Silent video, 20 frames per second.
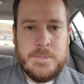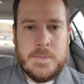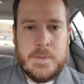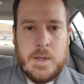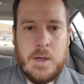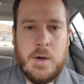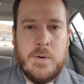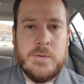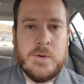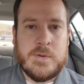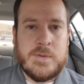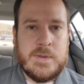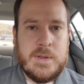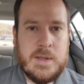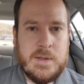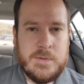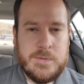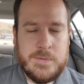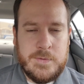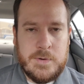
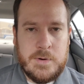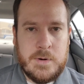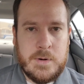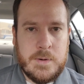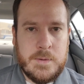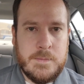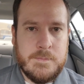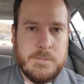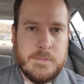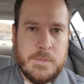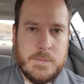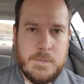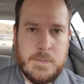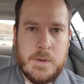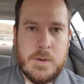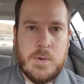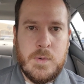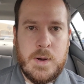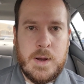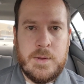overseas for
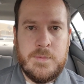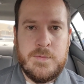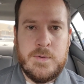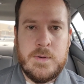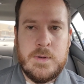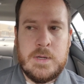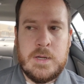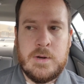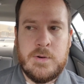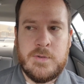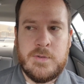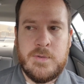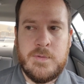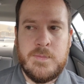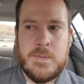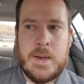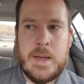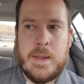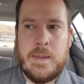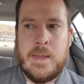quite a few years of
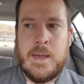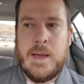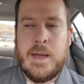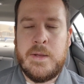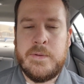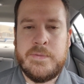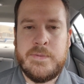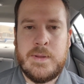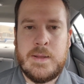my life,